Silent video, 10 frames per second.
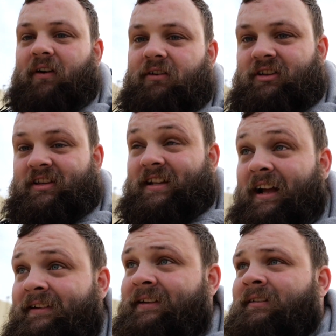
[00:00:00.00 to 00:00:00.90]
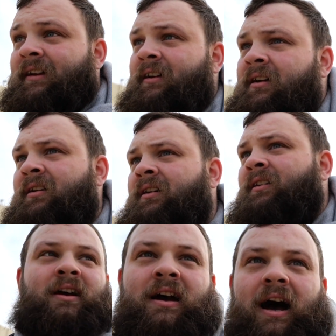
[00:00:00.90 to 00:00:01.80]
very understanding.
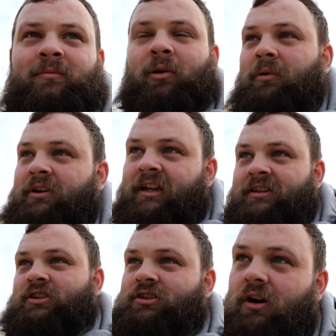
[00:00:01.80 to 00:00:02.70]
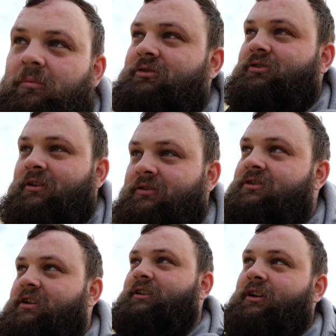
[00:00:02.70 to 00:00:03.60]
I'm not walking into shops and
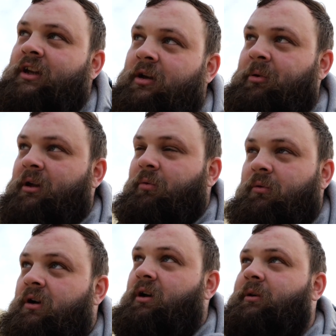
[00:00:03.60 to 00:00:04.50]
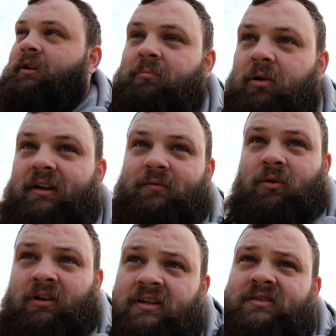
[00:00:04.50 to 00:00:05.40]
just like looking at people and going, parlez-vous
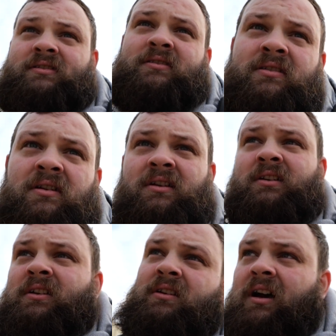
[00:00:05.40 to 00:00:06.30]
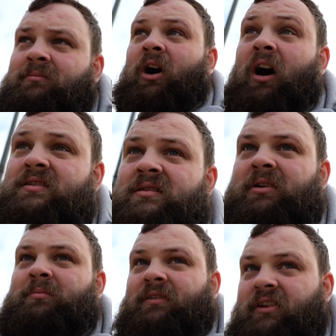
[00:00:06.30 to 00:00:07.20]
anglais? I'm not asking
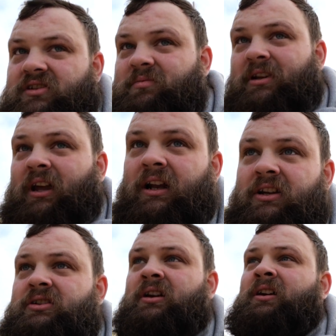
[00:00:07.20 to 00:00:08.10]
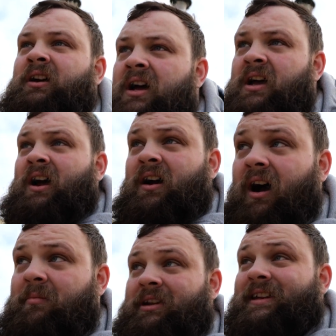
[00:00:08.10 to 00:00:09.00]
people if they just speak English.
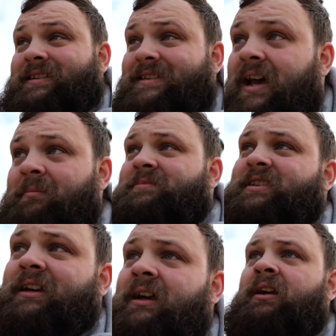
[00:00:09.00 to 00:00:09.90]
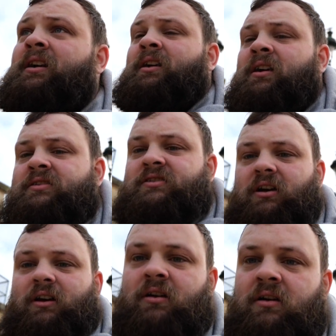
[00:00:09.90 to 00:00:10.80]
I'm at least attempting
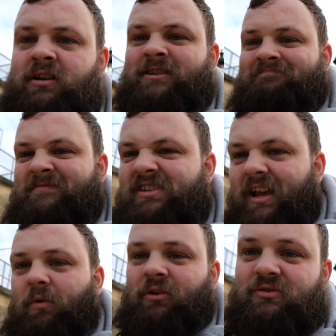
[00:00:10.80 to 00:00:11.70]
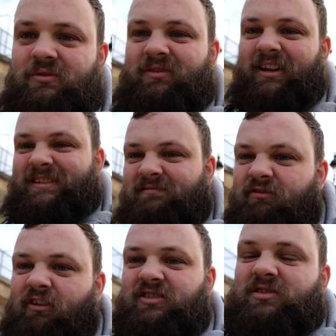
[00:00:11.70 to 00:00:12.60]
to say one or two things in
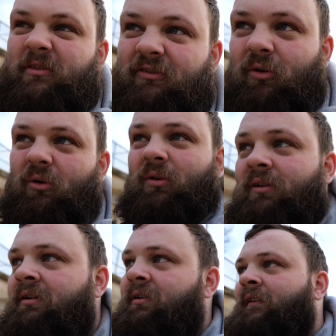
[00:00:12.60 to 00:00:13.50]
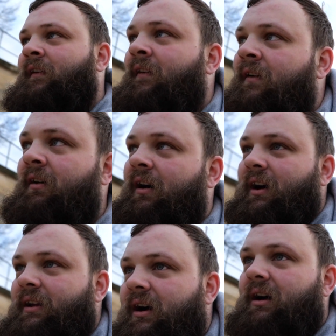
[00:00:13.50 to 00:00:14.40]
French before I